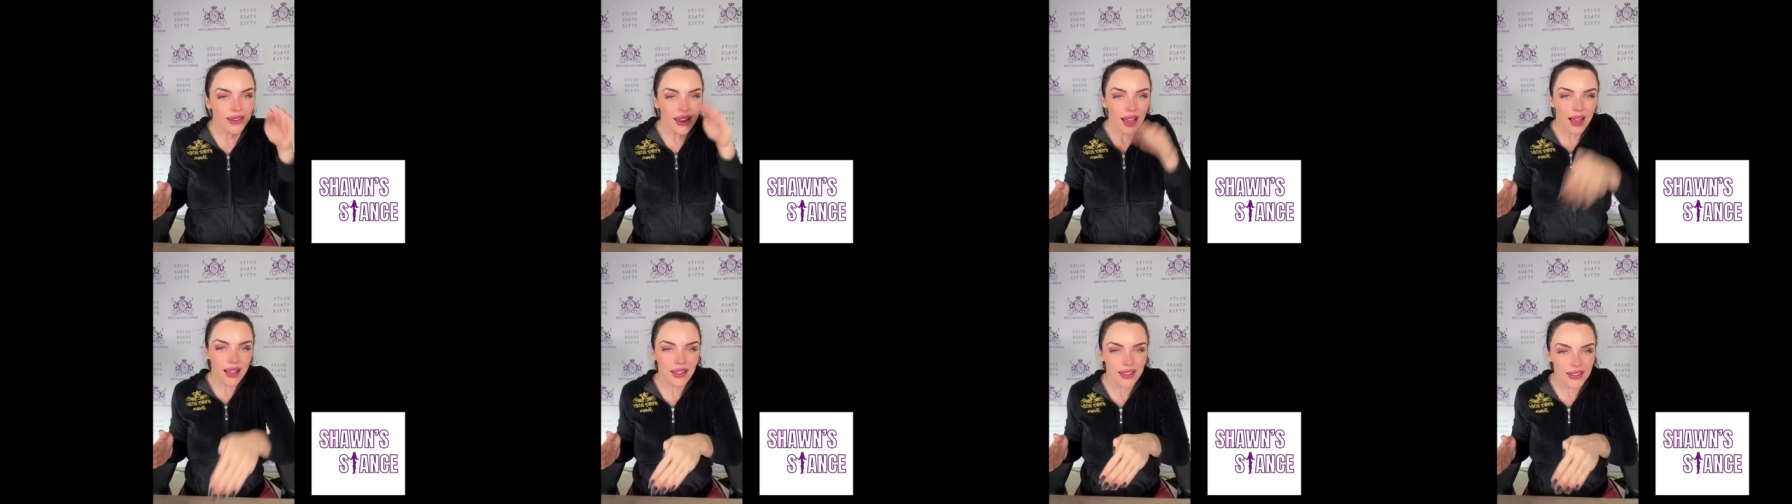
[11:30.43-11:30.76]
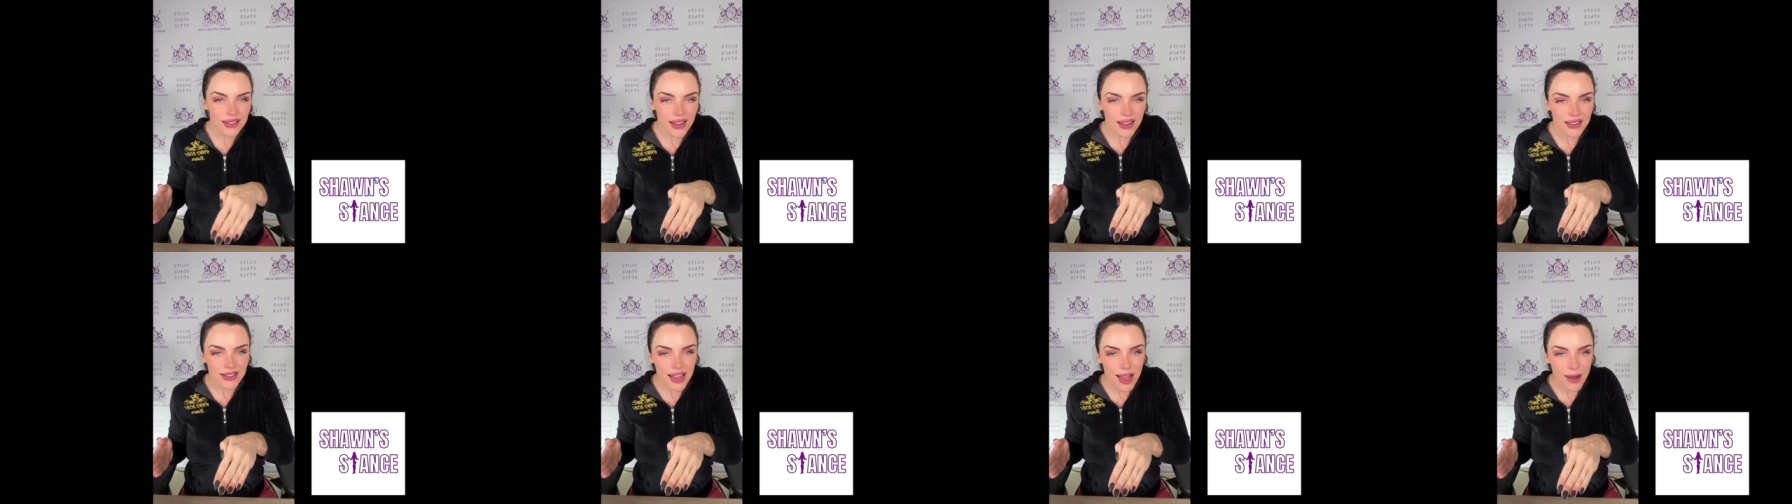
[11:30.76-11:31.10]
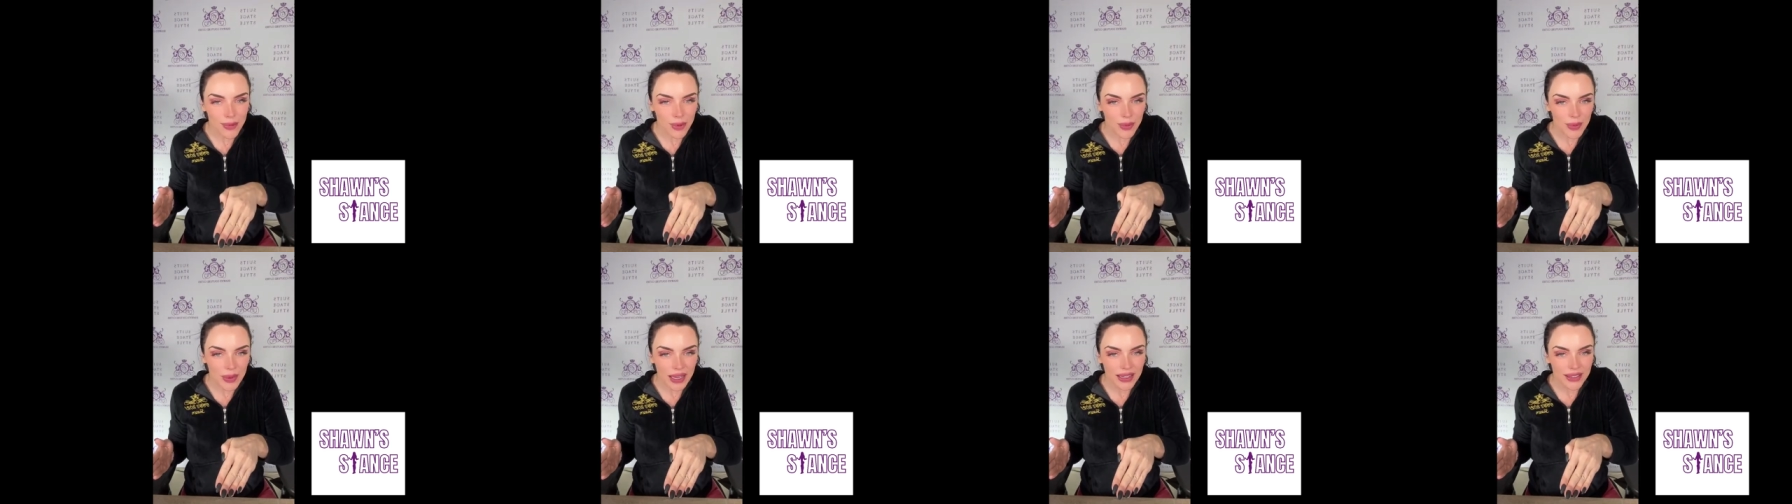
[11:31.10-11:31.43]
Dolly's on
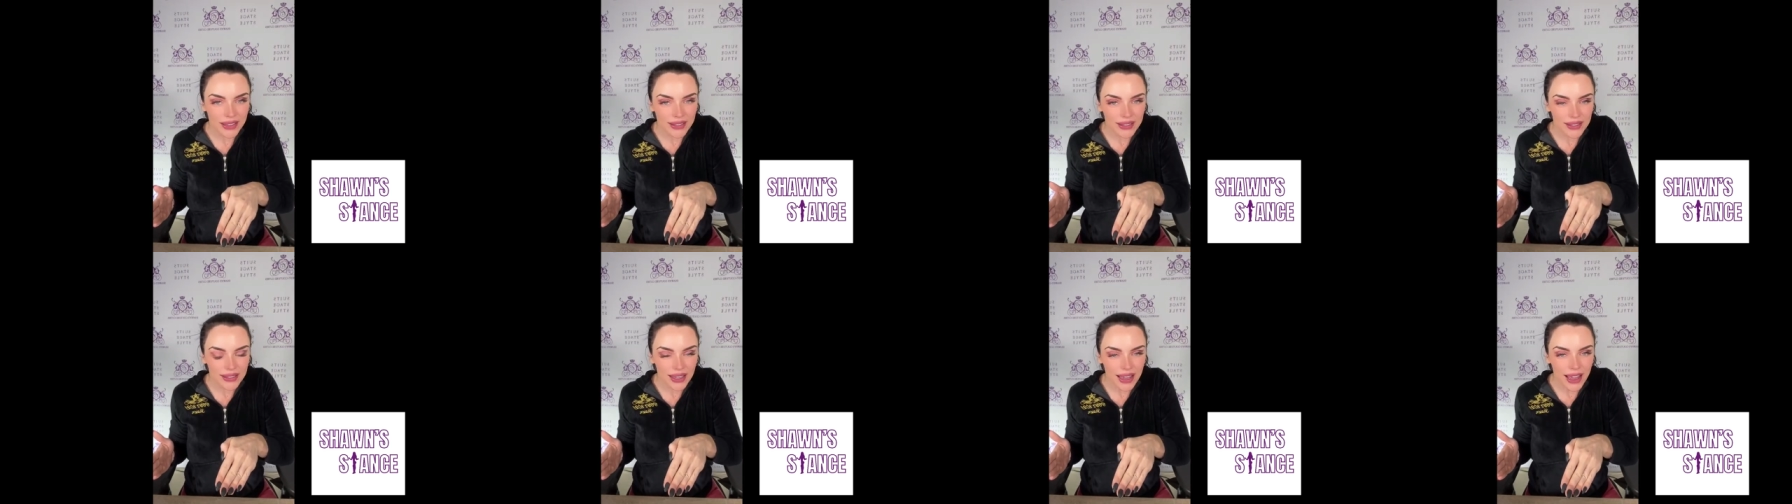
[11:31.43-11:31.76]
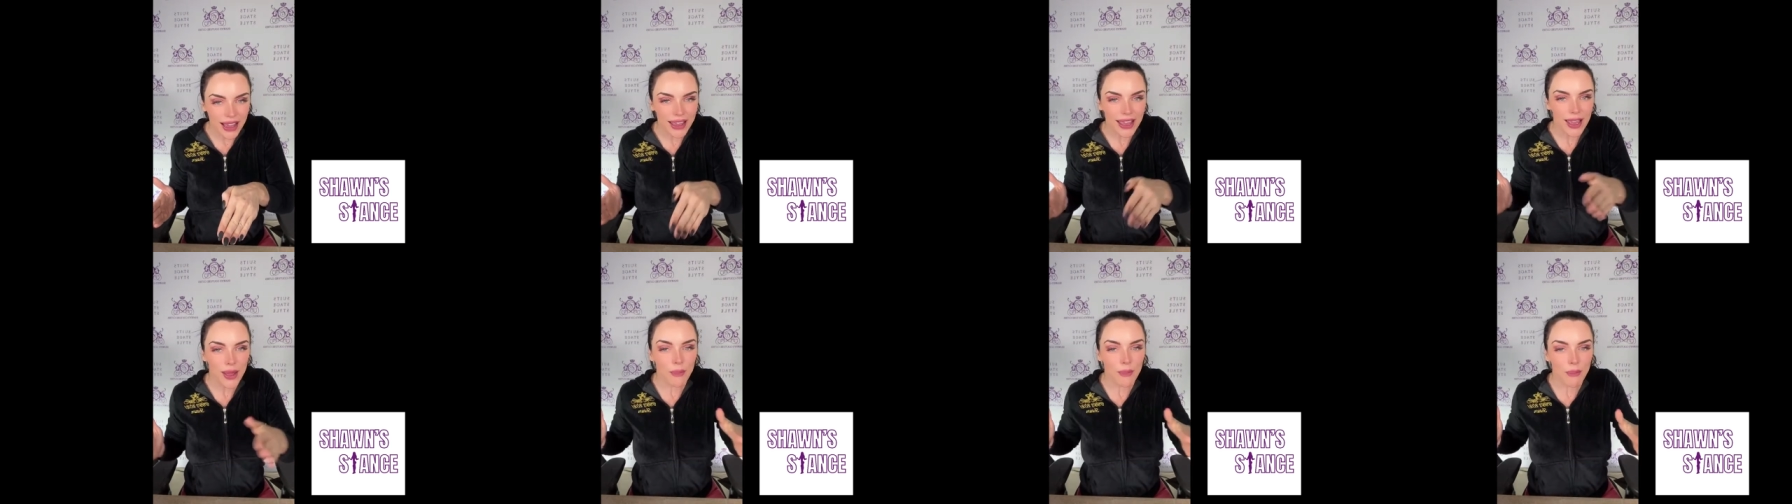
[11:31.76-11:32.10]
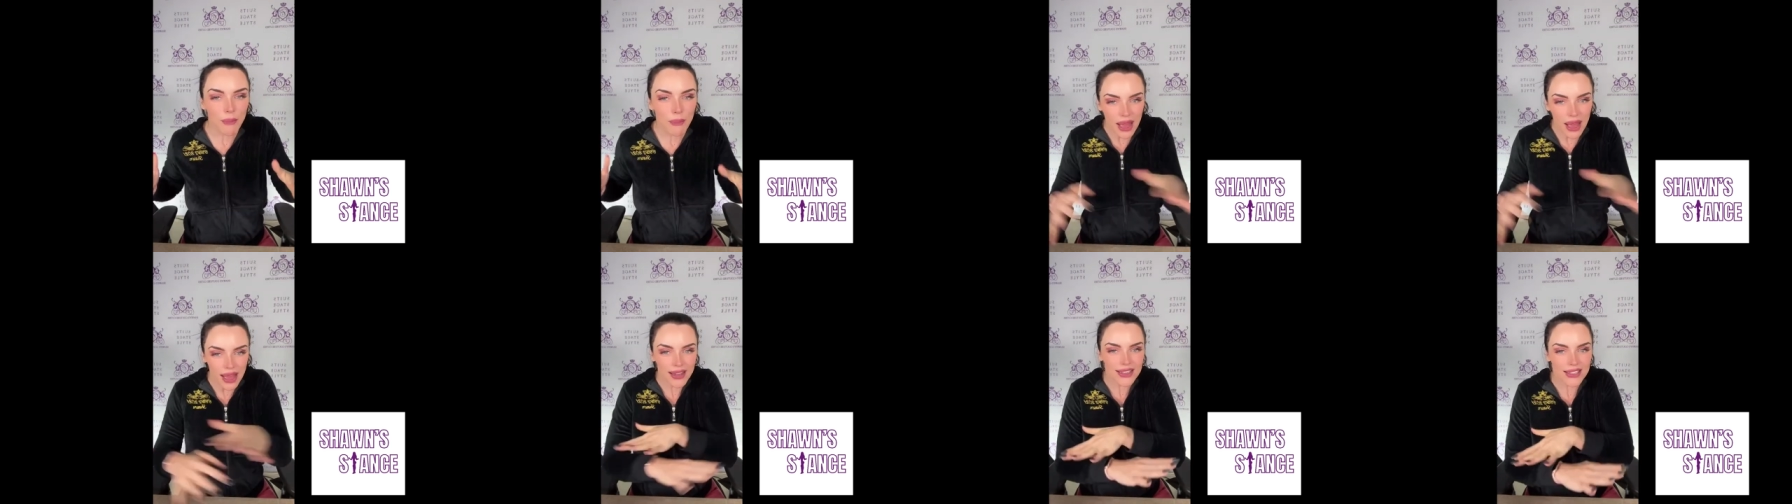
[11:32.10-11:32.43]
top of me. I
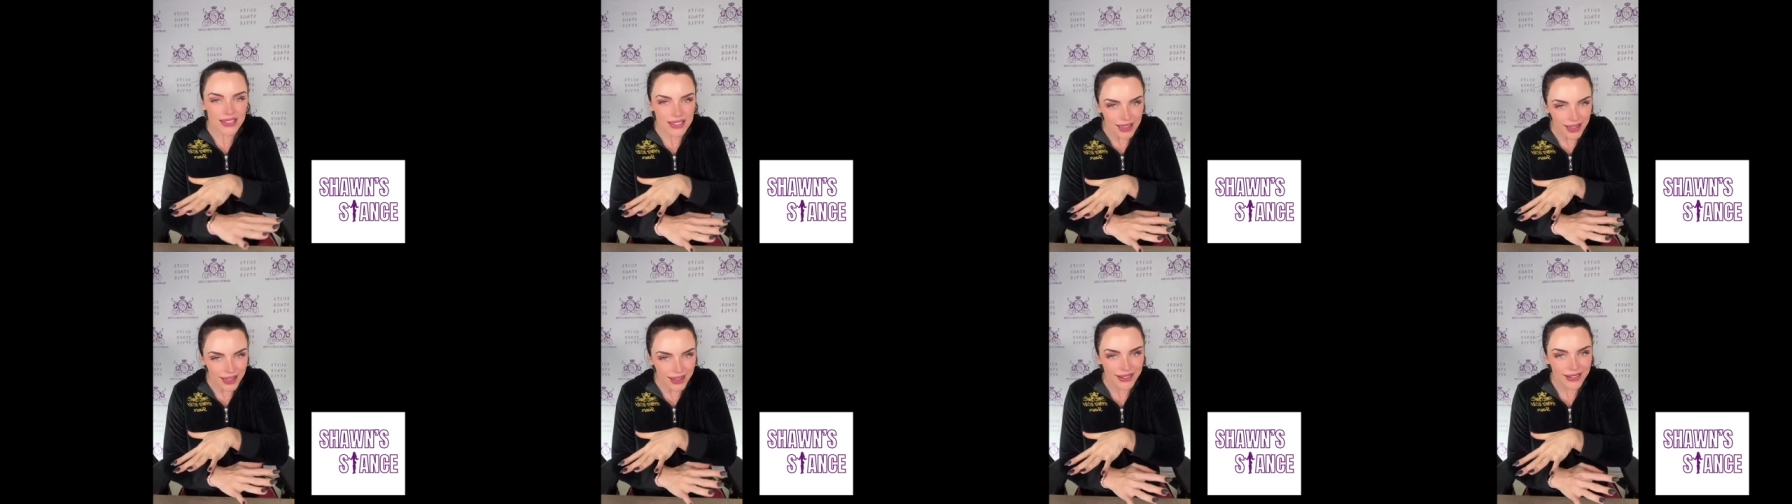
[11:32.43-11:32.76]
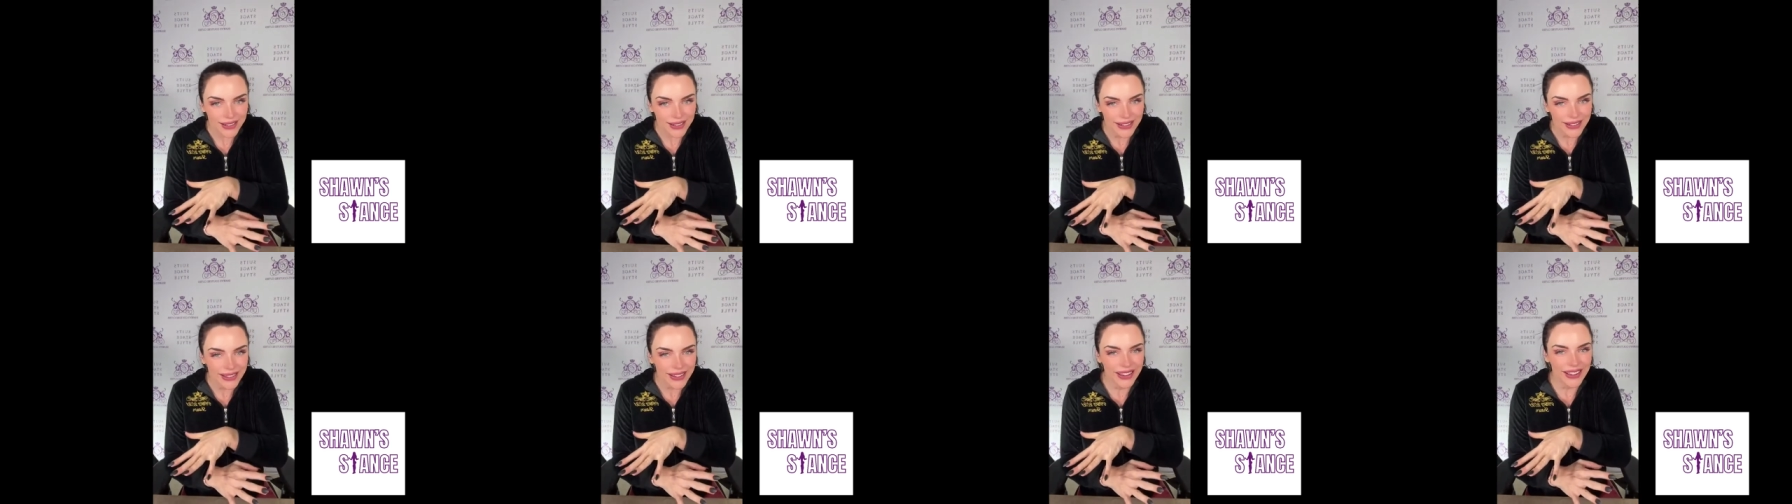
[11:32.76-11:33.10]
am boxed in.